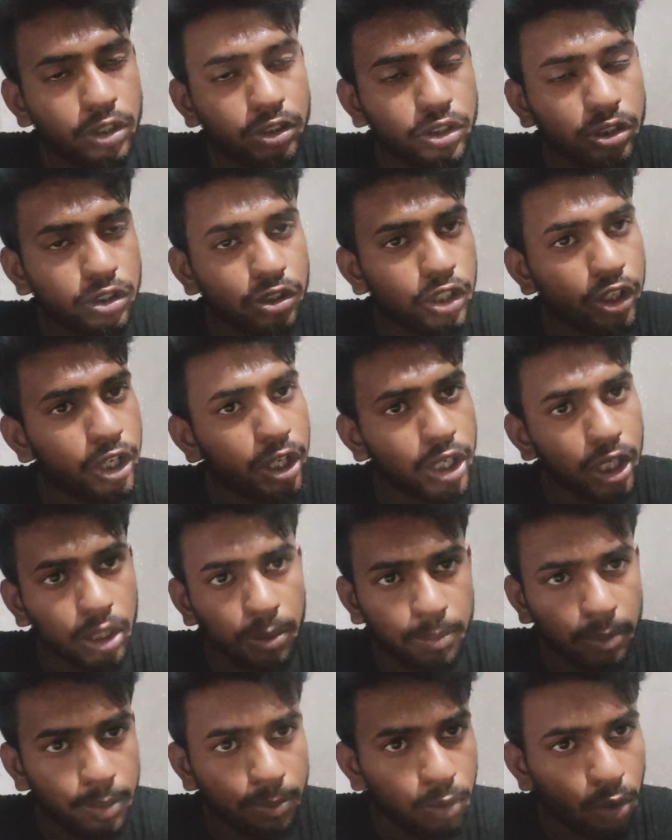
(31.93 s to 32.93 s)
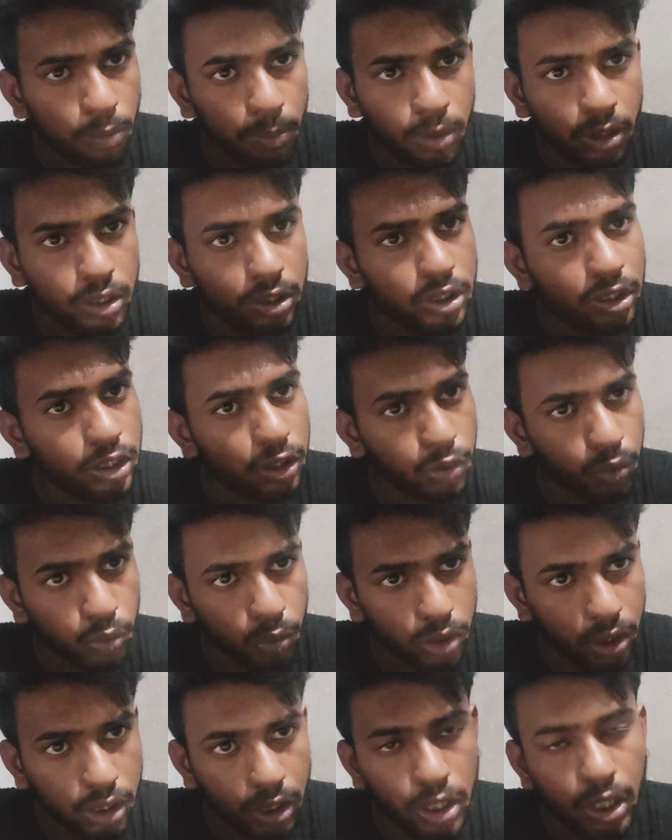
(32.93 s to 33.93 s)
just hearing me properly, that you
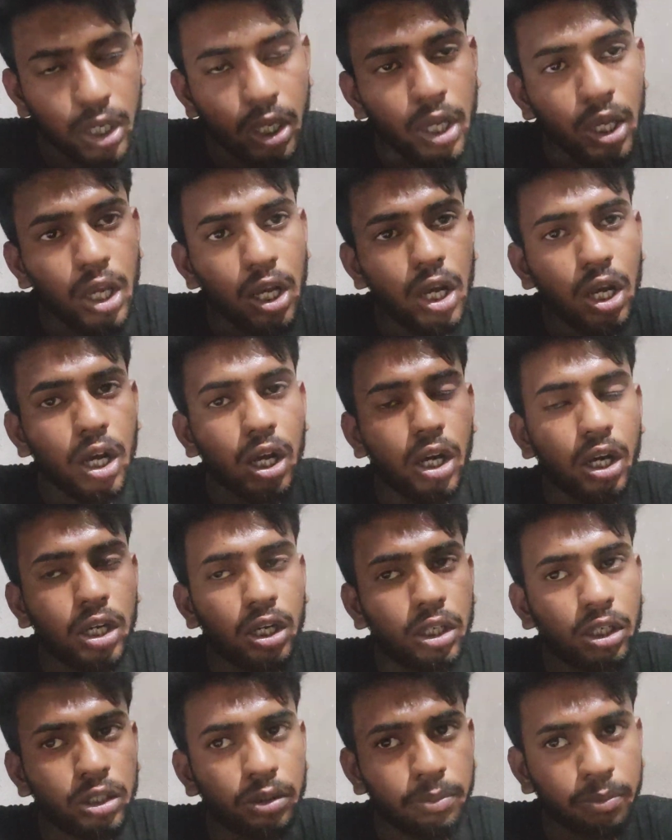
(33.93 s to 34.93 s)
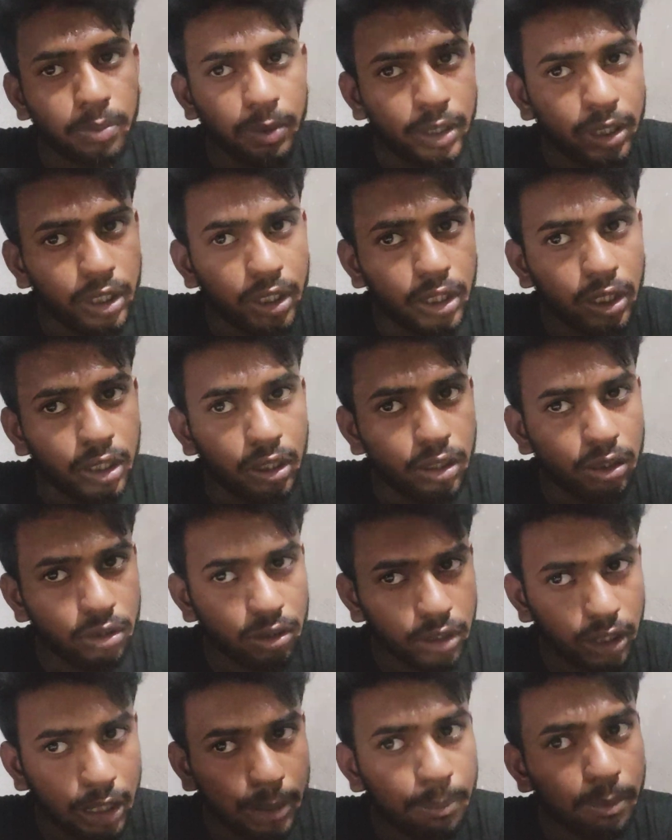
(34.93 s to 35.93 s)
will be
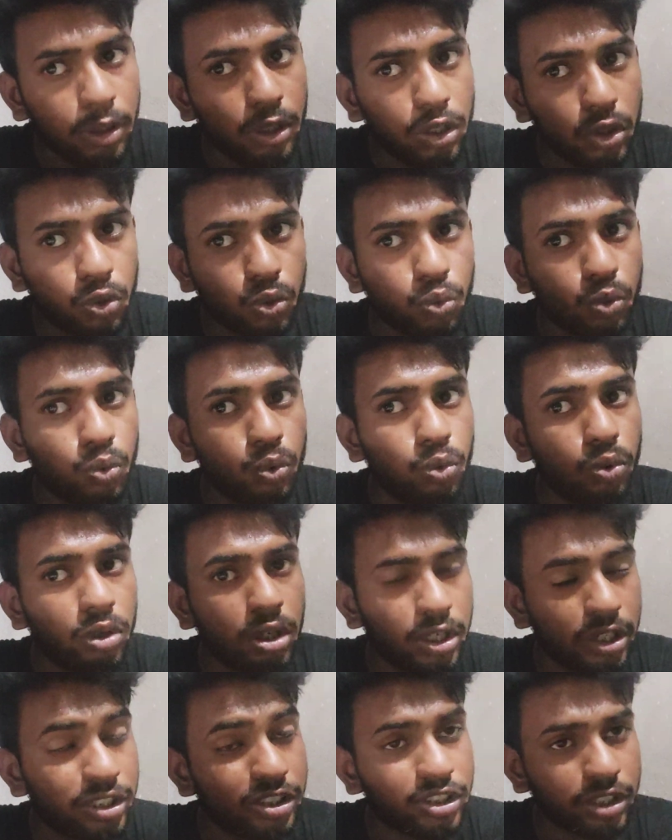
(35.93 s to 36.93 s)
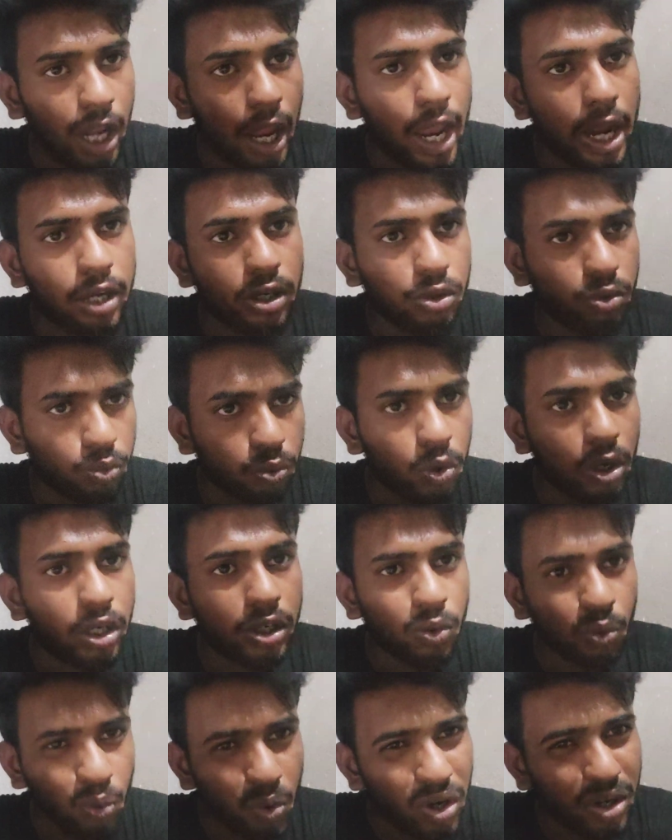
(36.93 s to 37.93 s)
able to understand
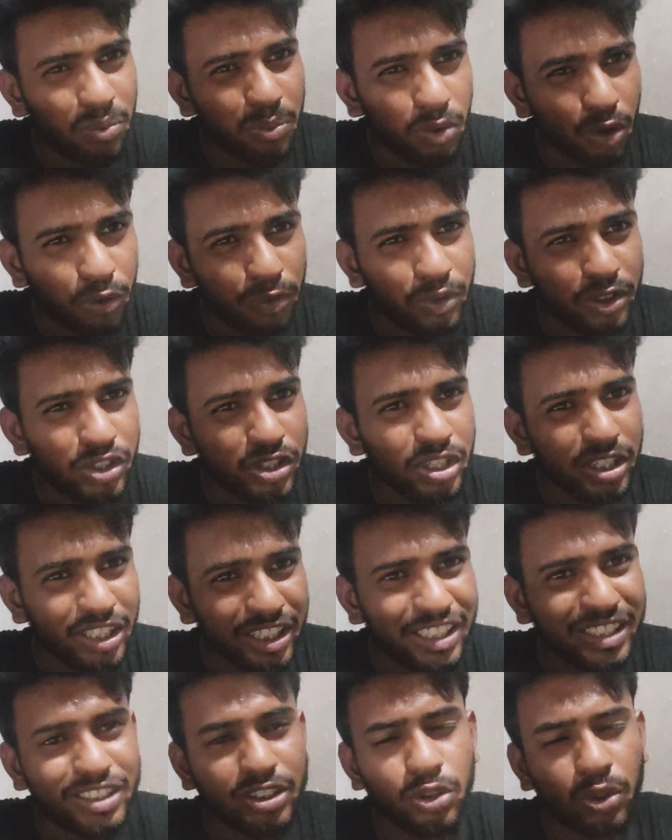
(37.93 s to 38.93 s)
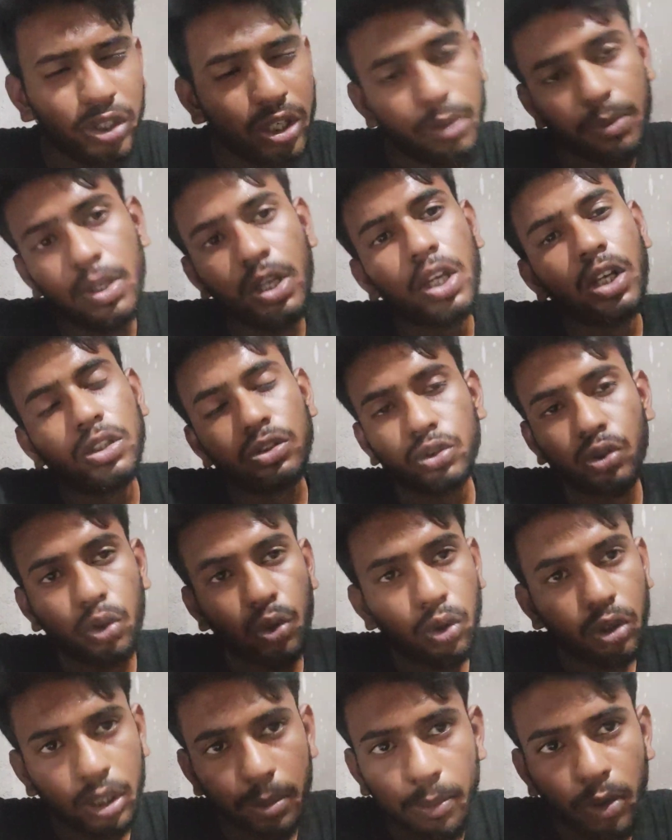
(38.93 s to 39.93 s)
what word formation is. Okay,
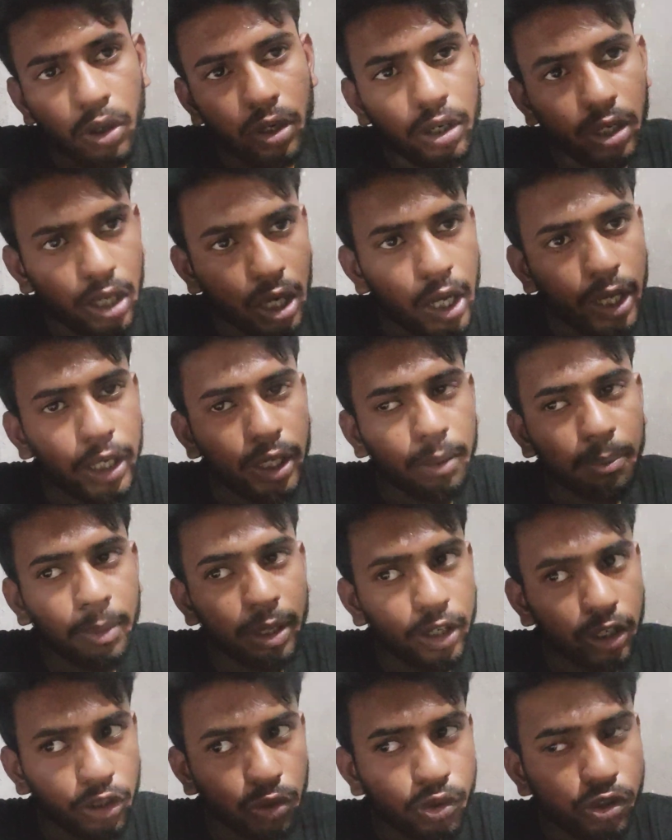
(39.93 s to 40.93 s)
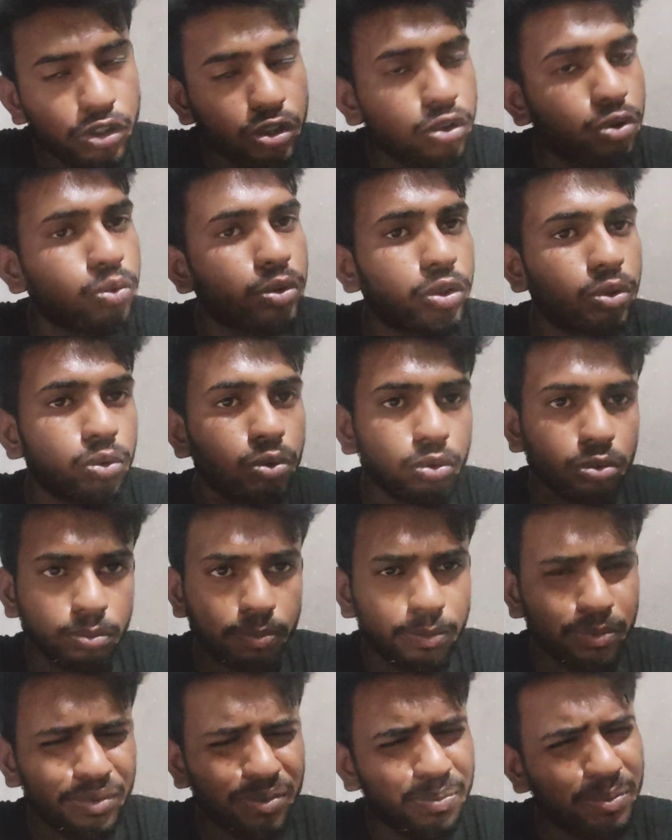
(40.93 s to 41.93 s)
so come on, I my request to you,
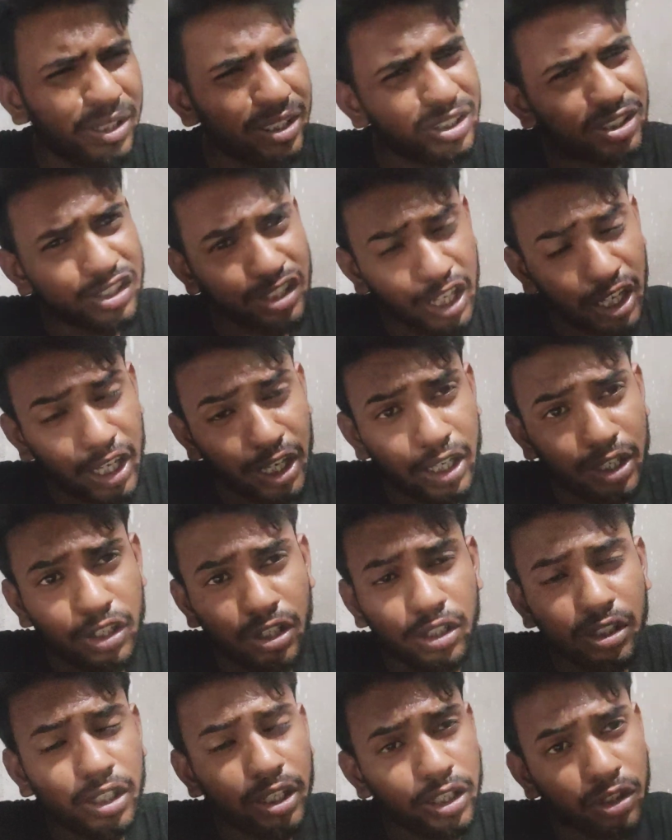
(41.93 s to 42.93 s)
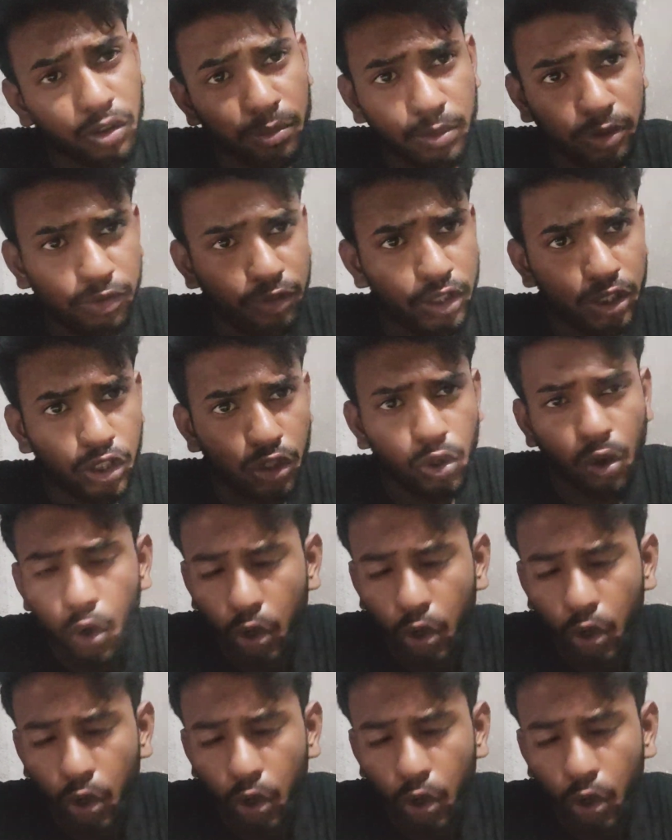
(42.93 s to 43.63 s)
please stay till the end of the video.